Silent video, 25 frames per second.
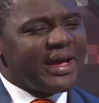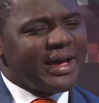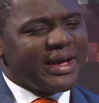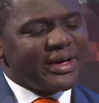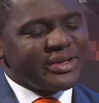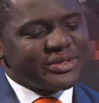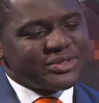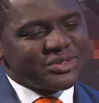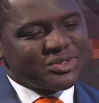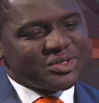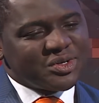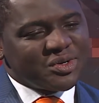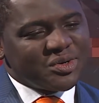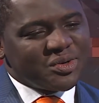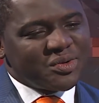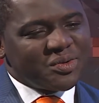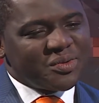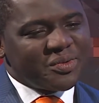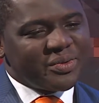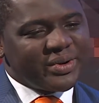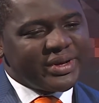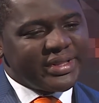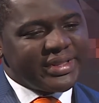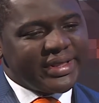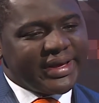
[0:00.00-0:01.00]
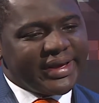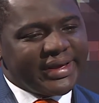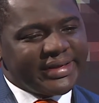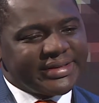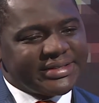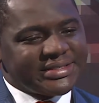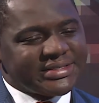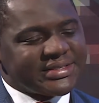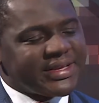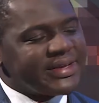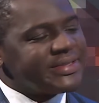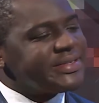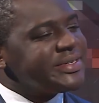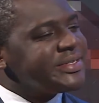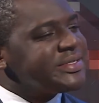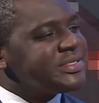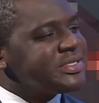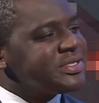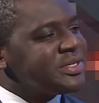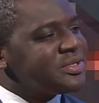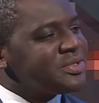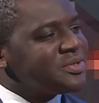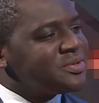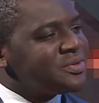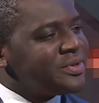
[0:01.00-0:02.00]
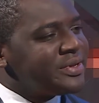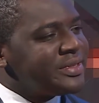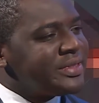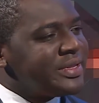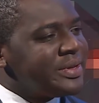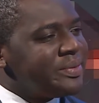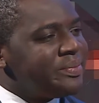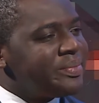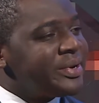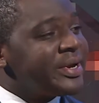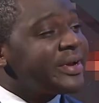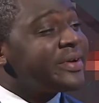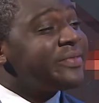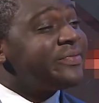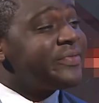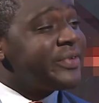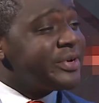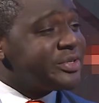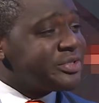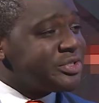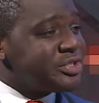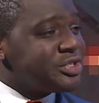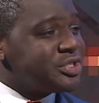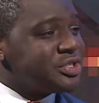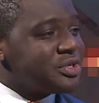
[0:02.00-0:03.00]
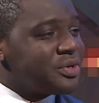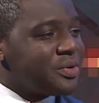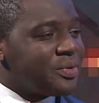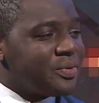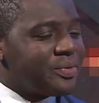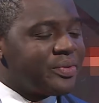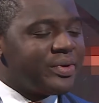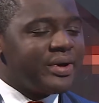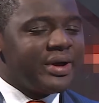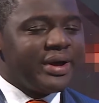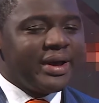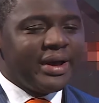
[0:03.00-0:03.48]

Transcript: So when I started sitting on the breakfast show,